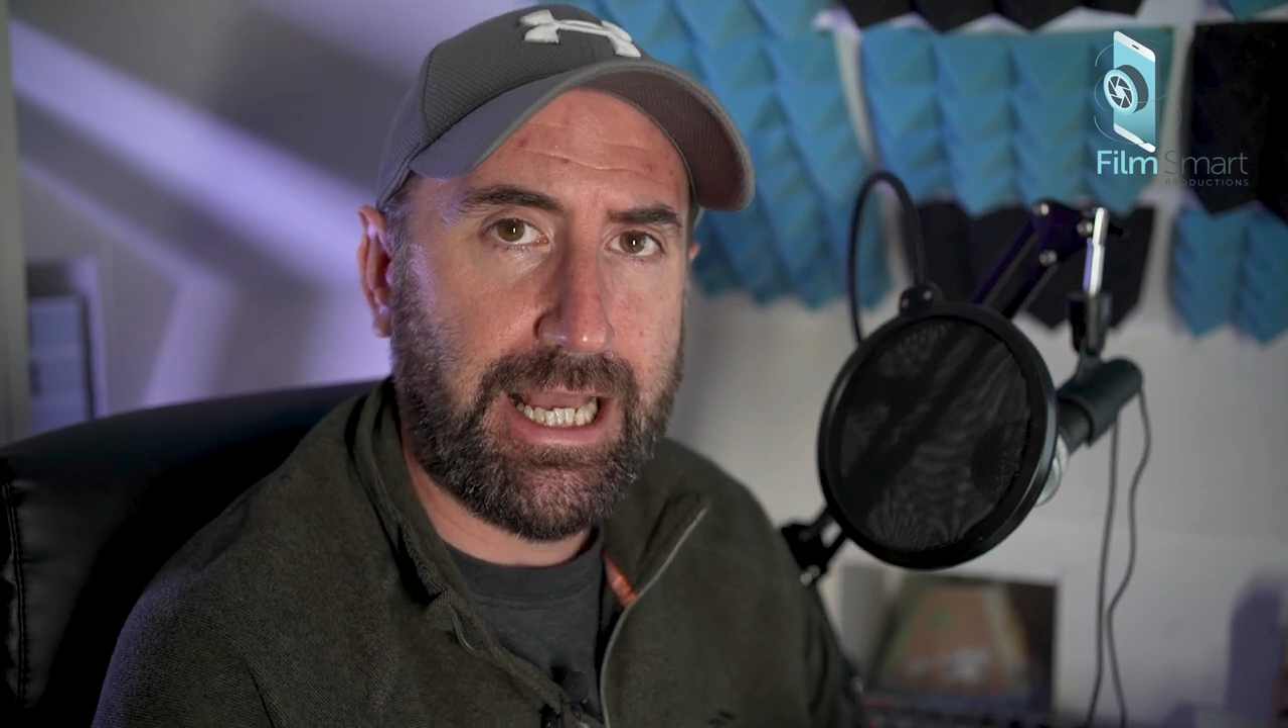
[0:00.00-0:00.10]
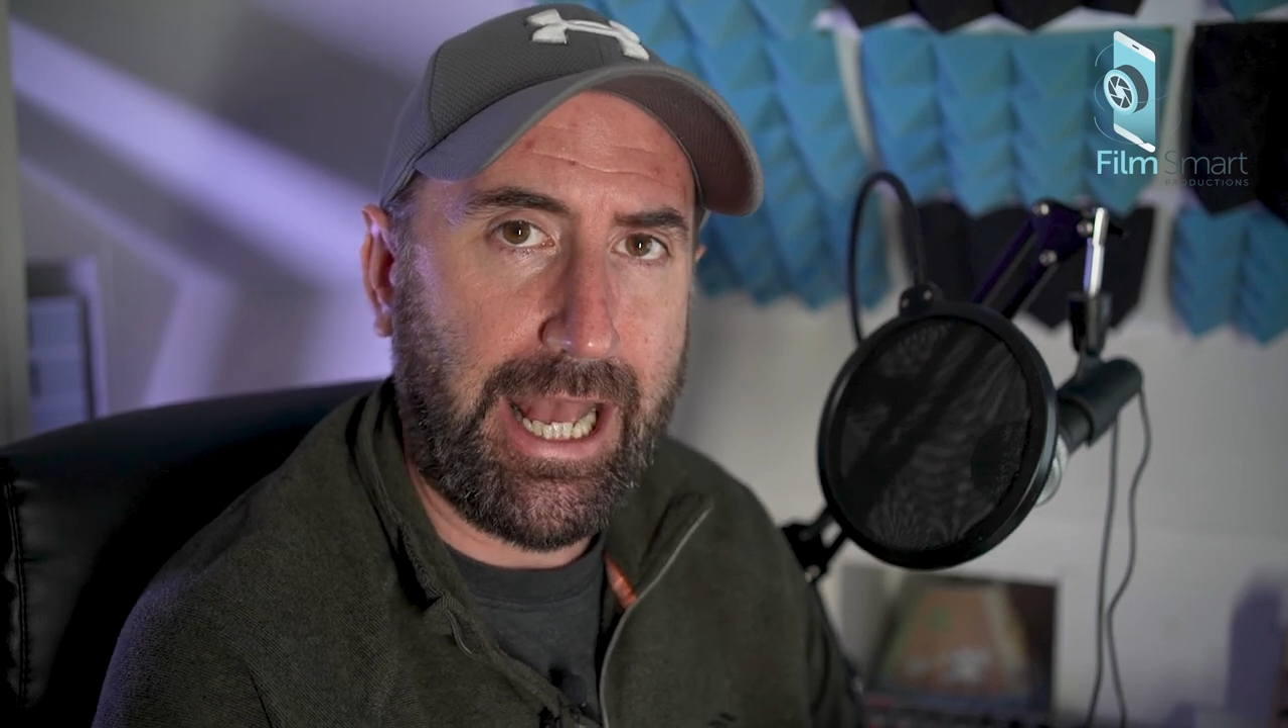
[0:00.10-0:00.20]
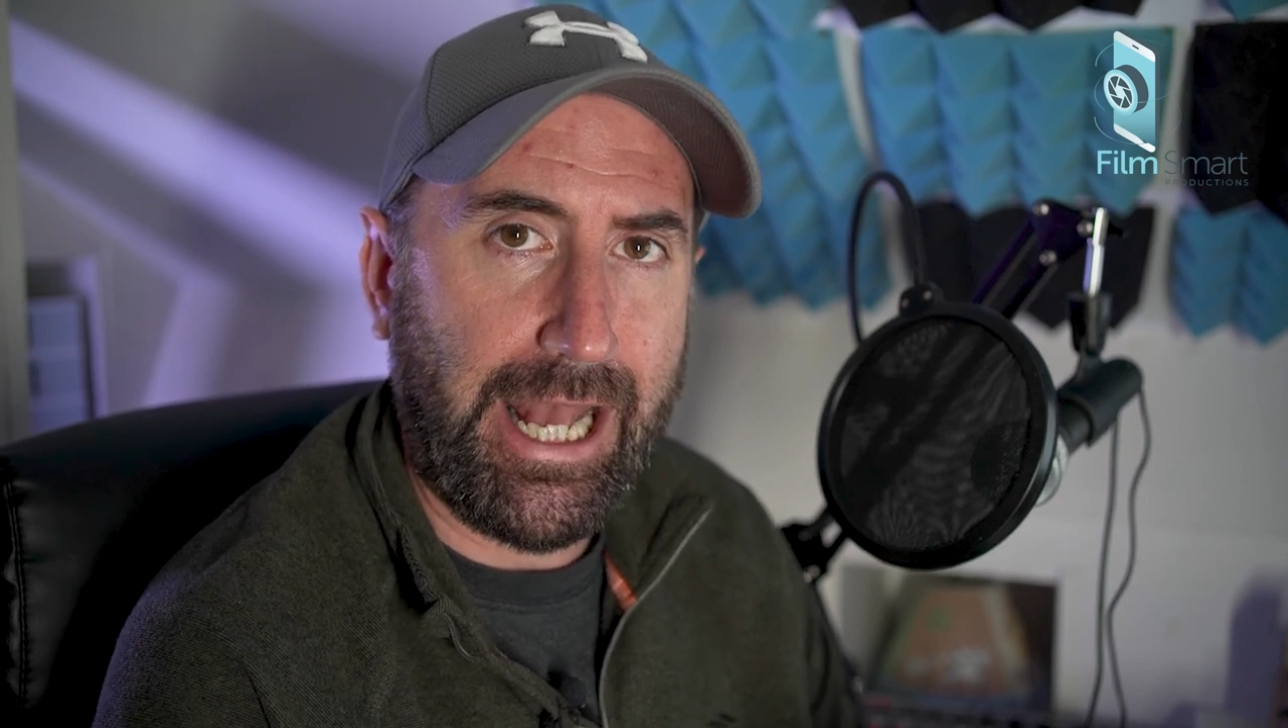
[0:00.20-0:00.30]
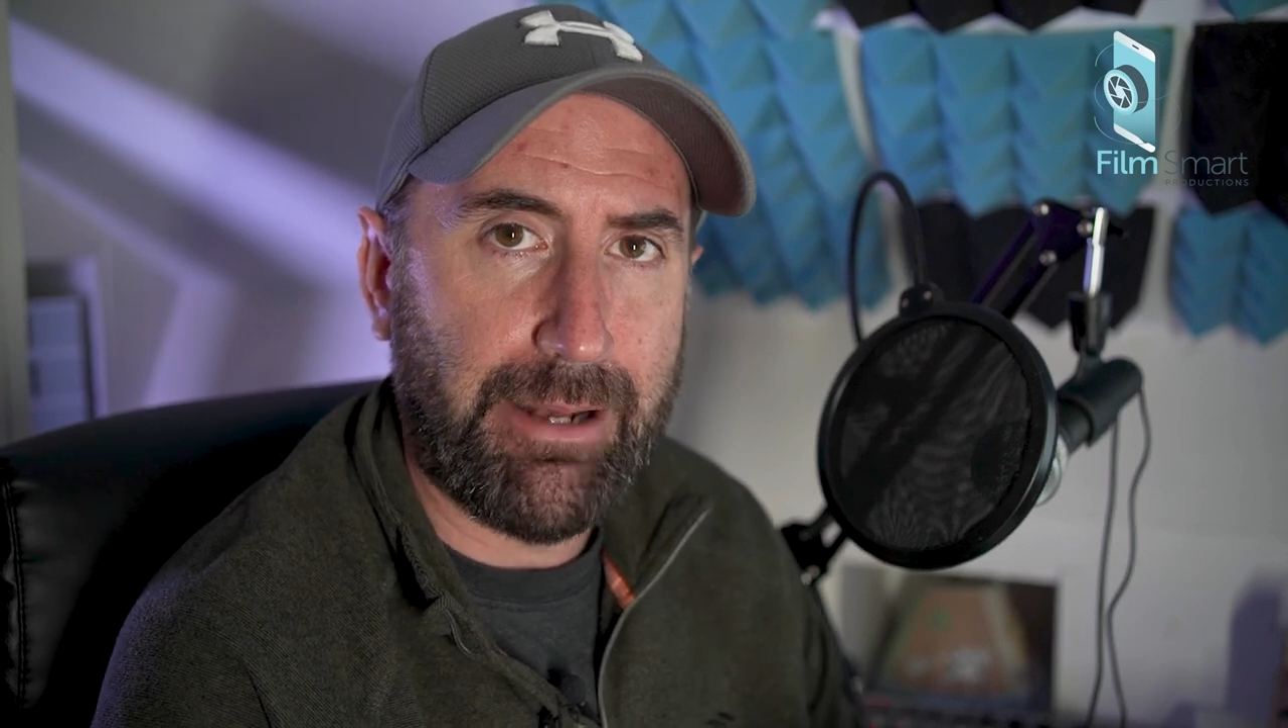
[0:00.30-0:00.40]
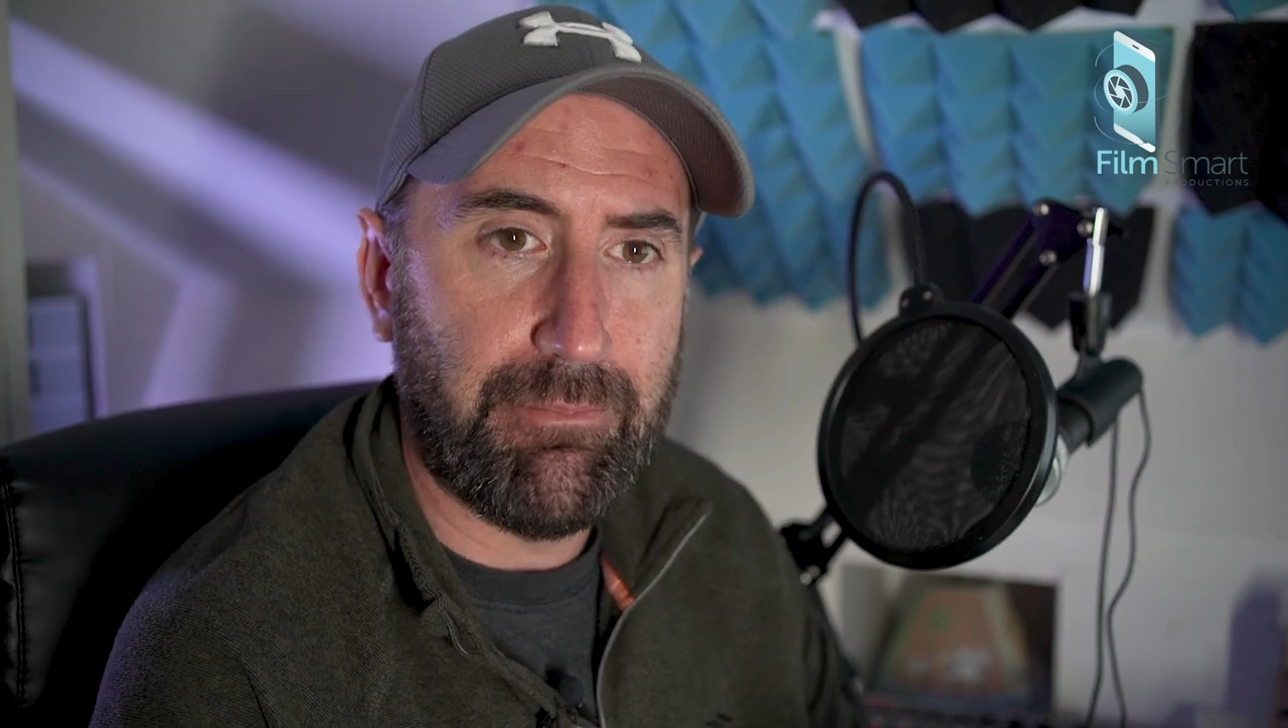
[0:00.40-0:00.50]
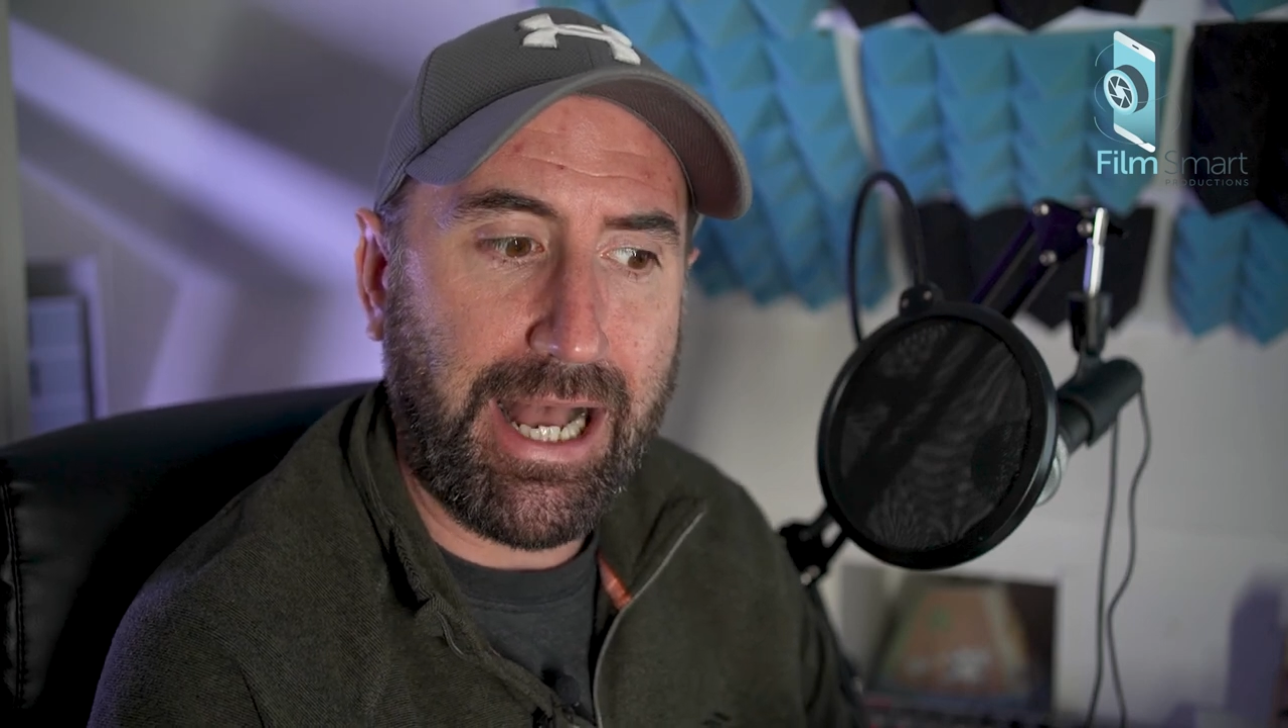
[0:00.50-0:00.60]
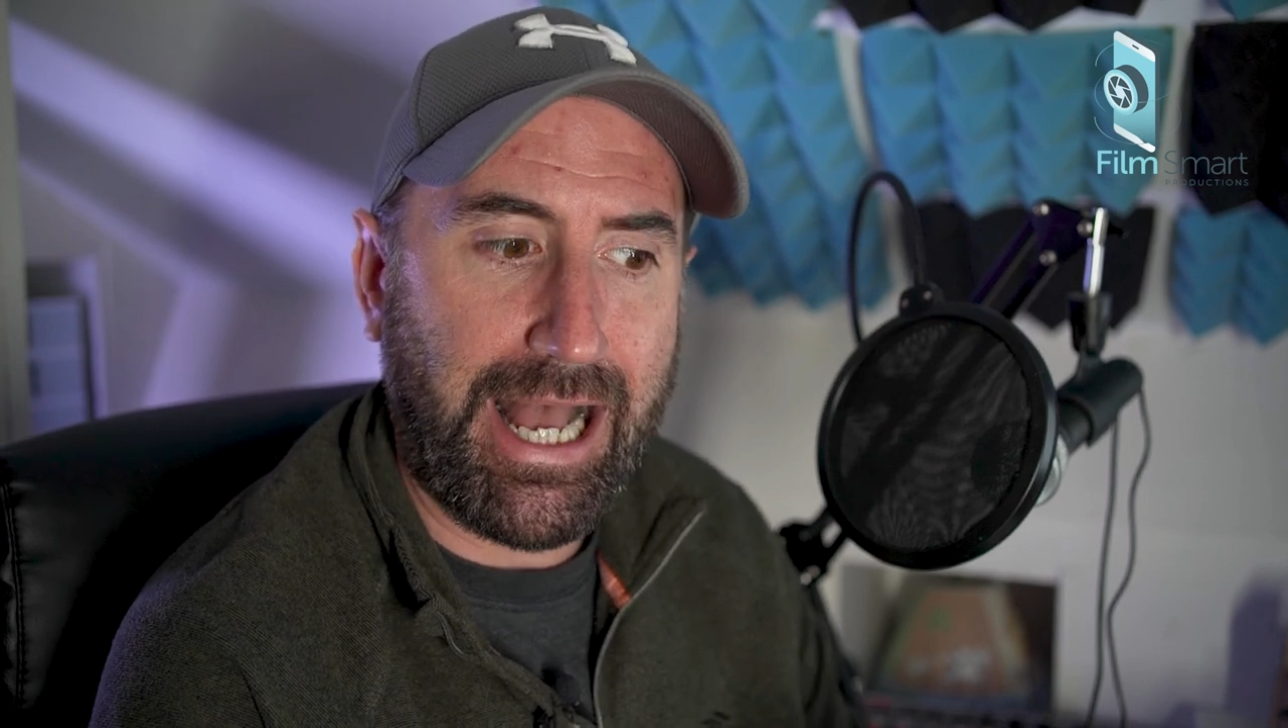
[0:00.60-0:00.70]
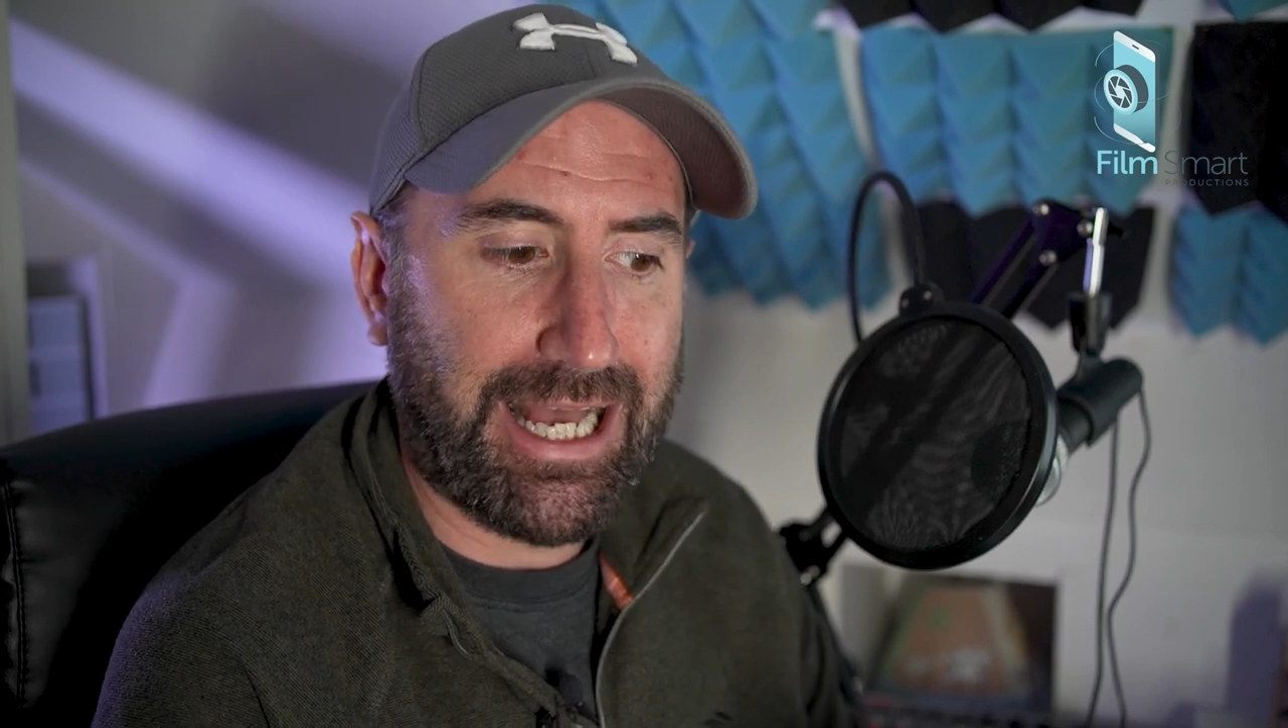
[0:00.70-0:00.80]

Um,